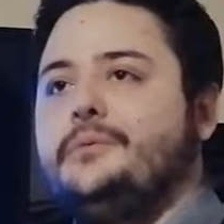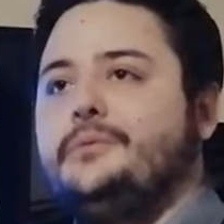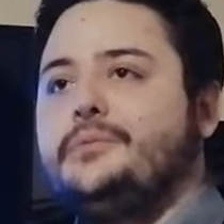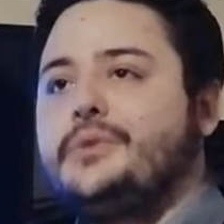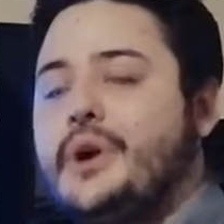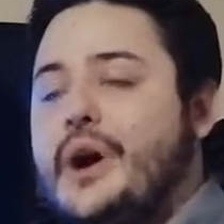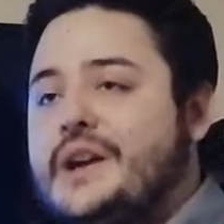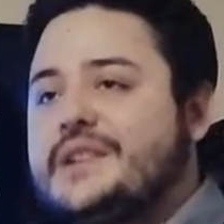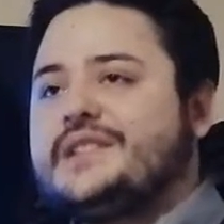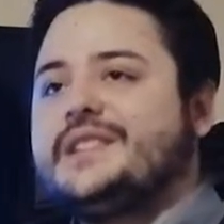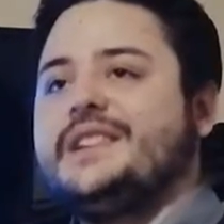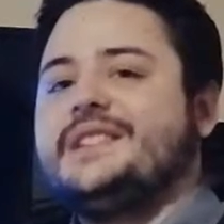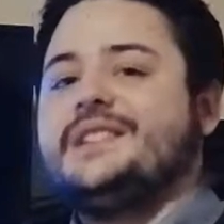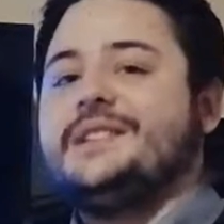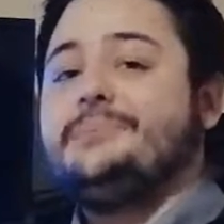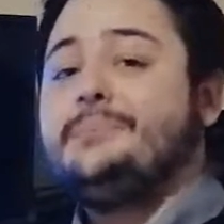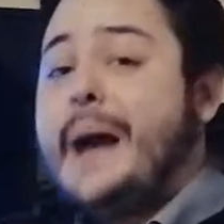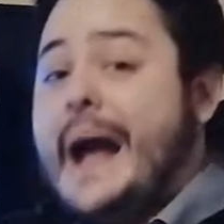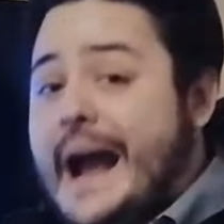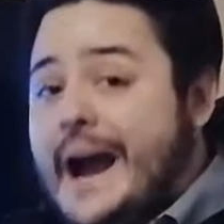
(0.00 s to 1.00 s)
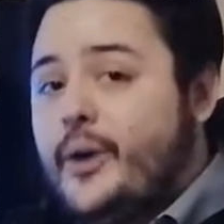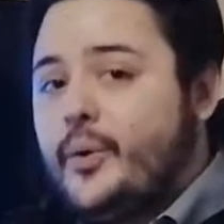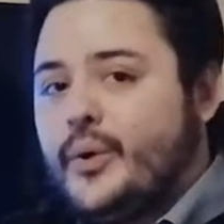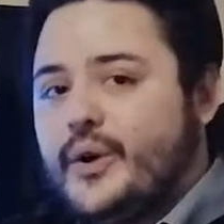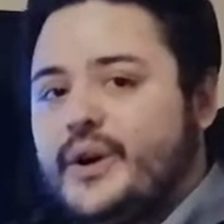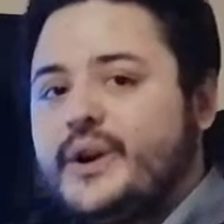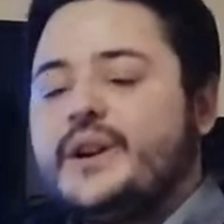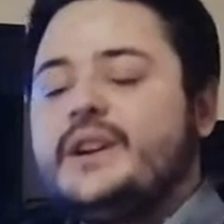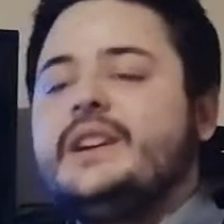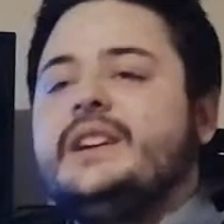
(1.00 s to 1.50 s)
processing
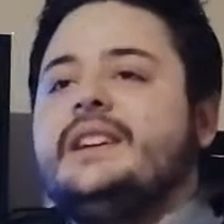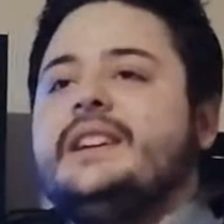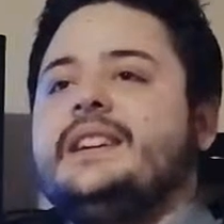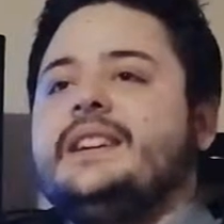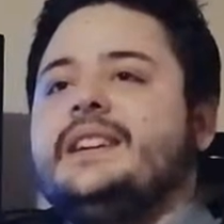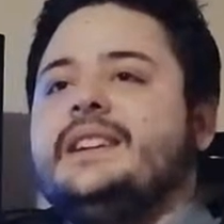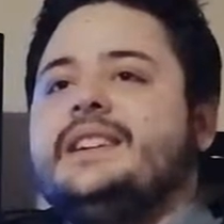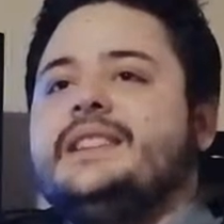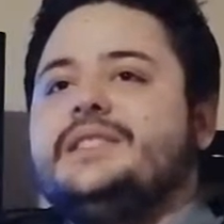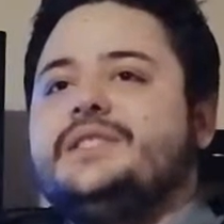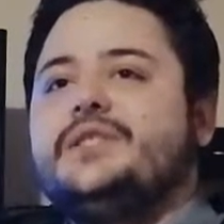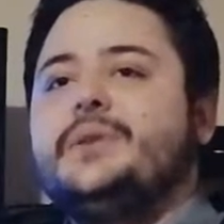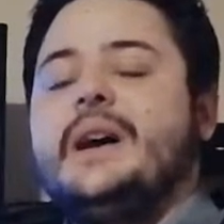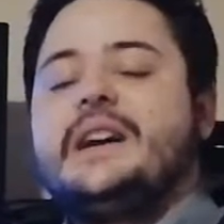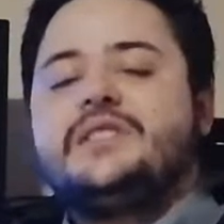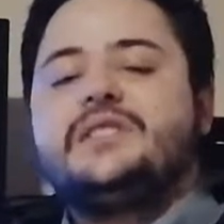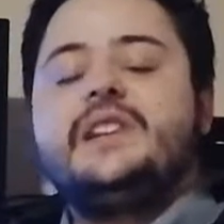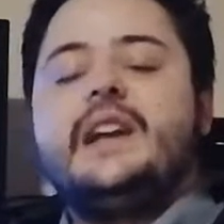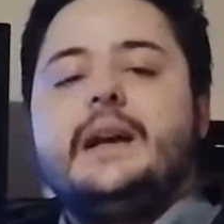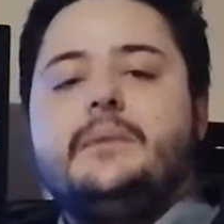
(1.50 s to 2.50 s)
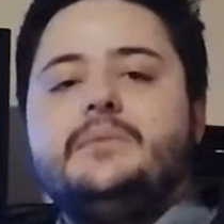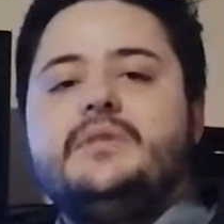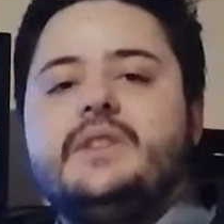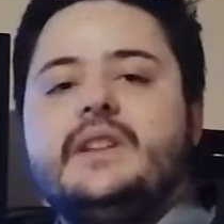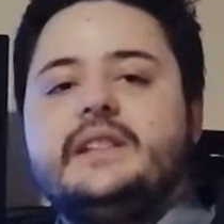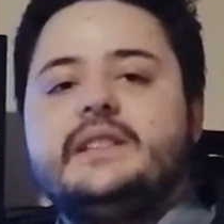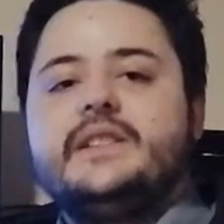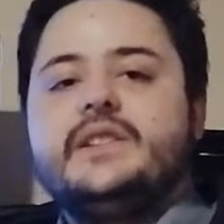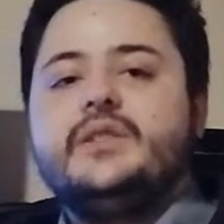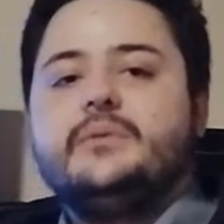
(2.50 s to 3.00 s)
power to actually
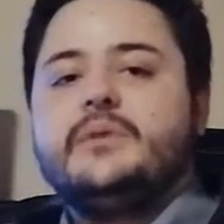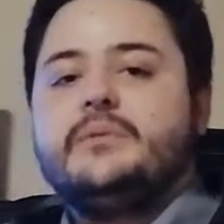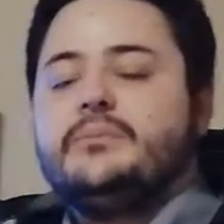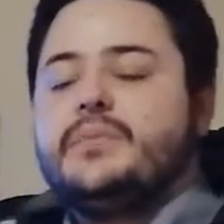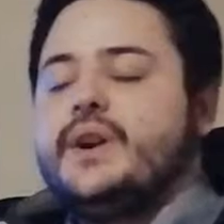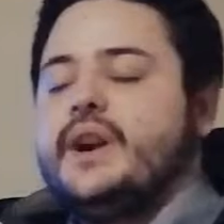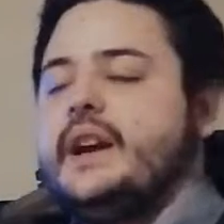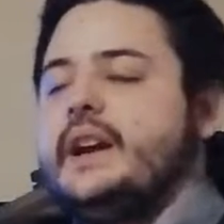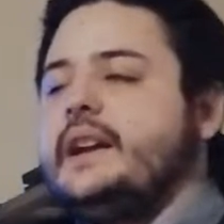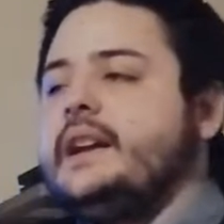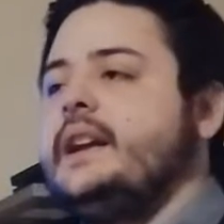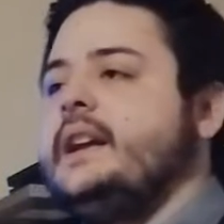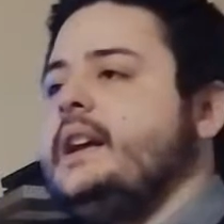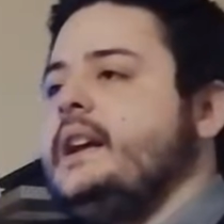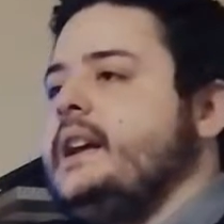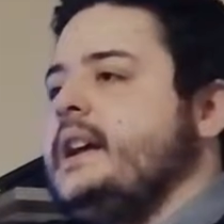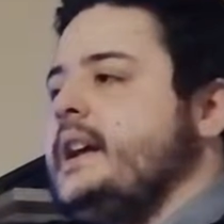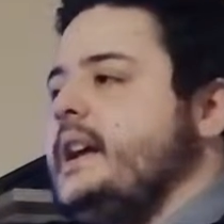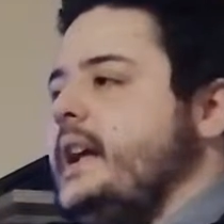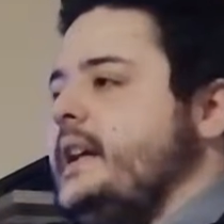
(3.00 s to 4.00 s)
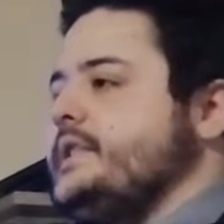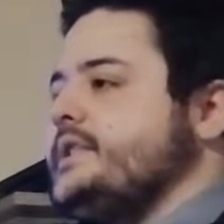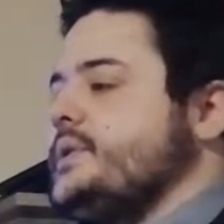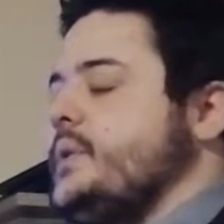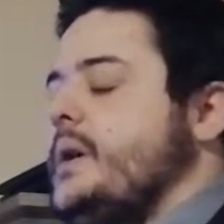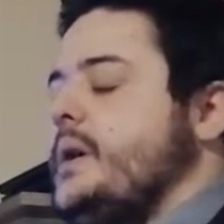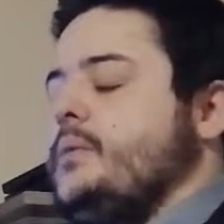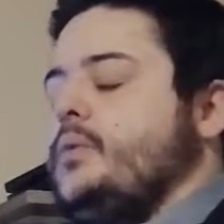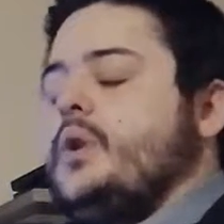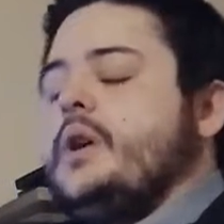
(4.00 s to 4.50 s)
emulate the human brain. And
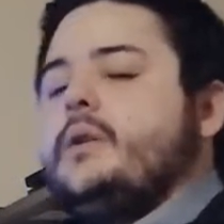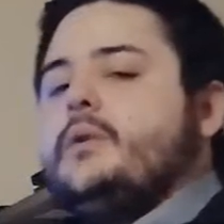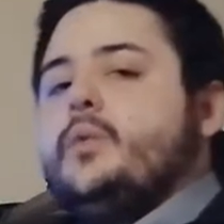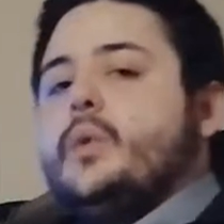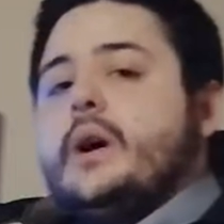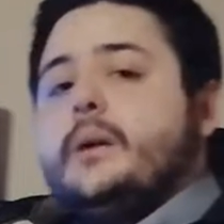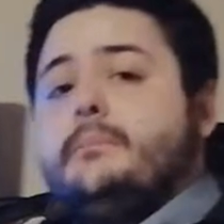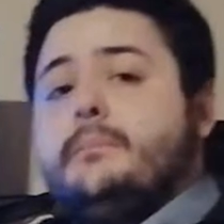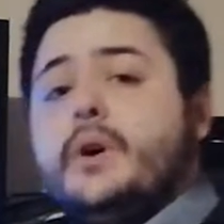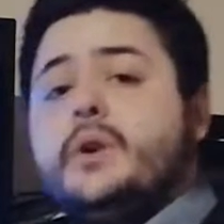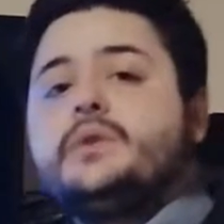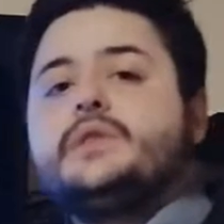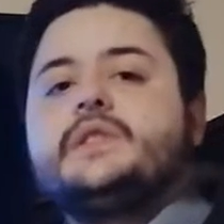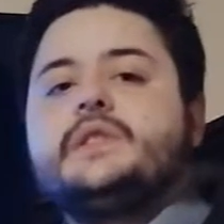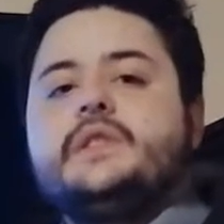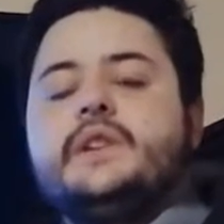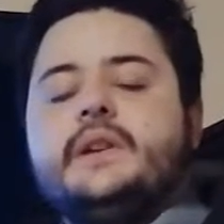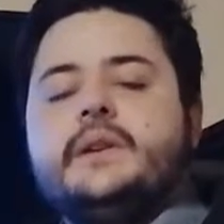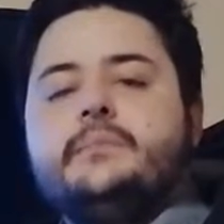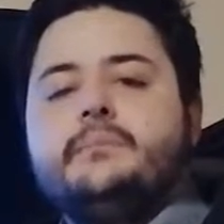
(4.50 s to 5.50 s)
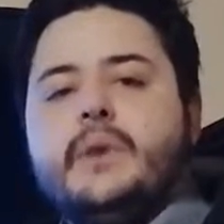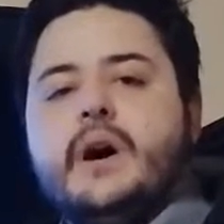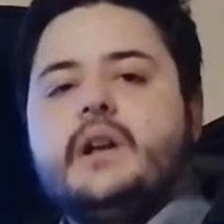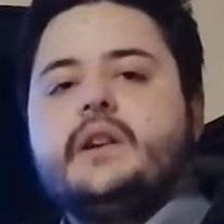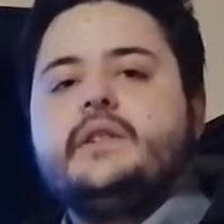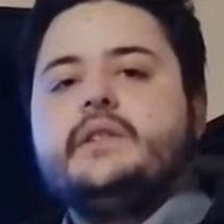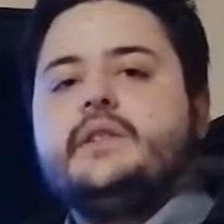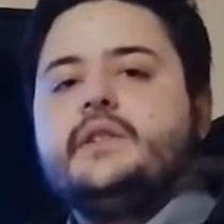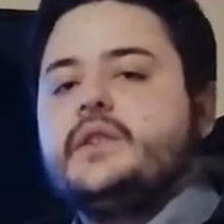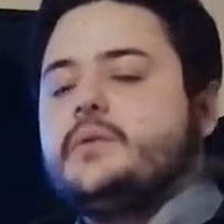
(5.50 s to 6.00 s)
so what most
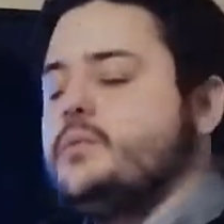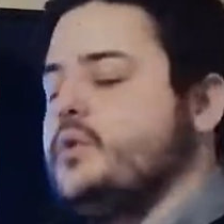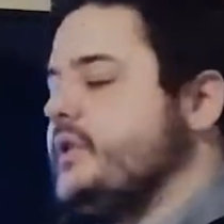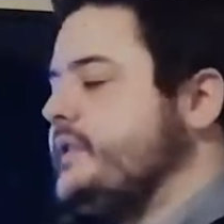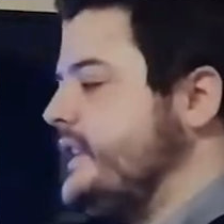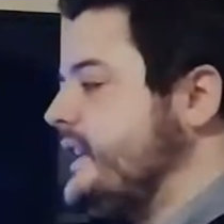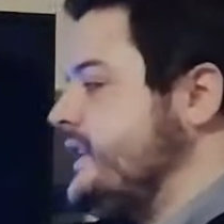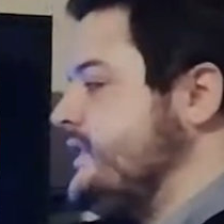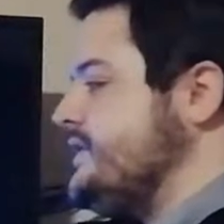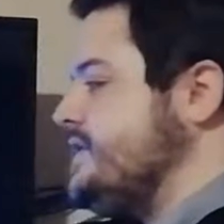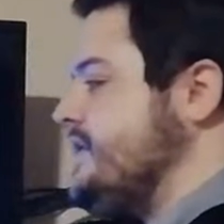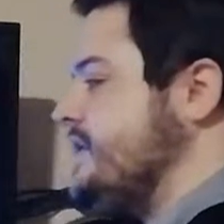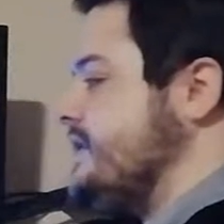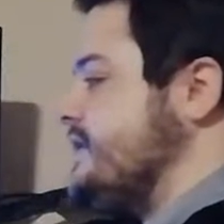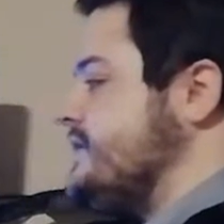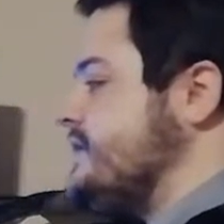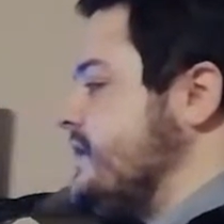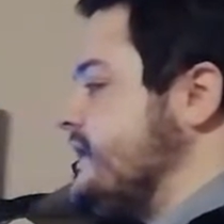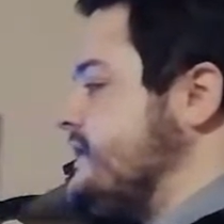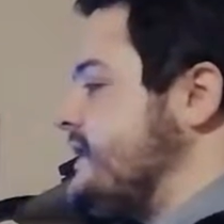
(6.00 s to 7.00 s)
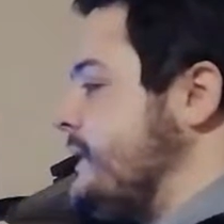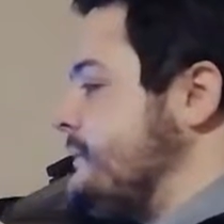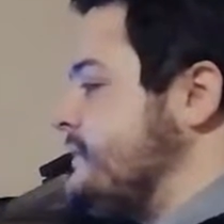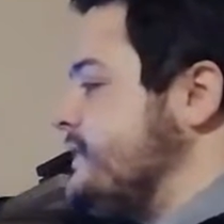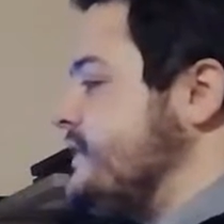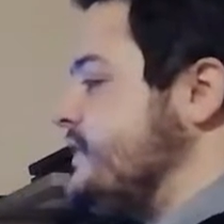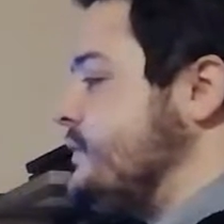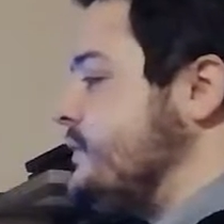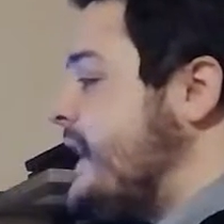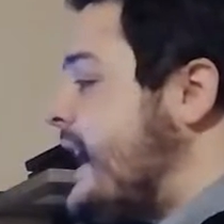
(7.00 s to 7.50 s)
modern neuromorphic engineers attempt
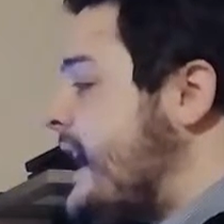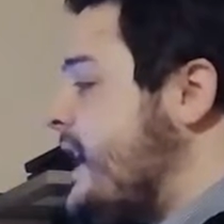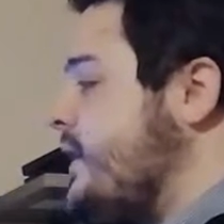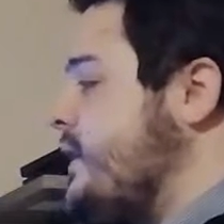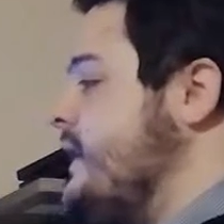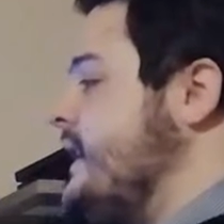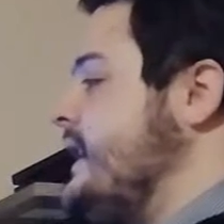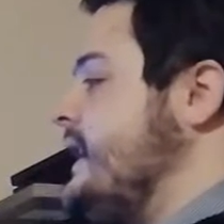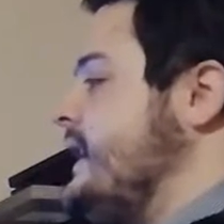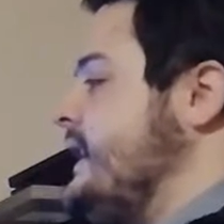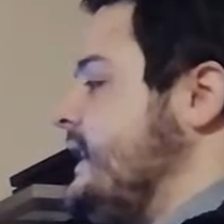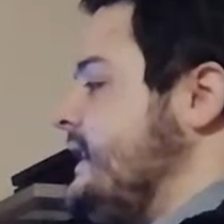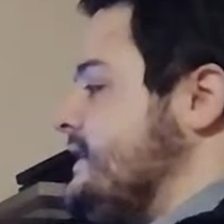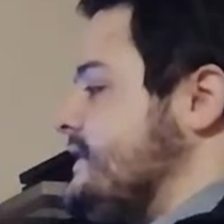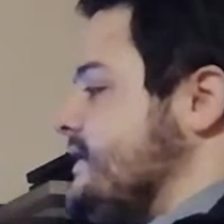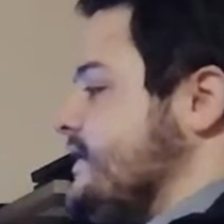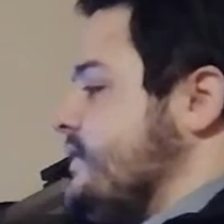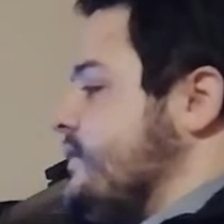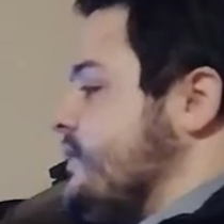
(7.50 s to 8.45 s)
to do now is to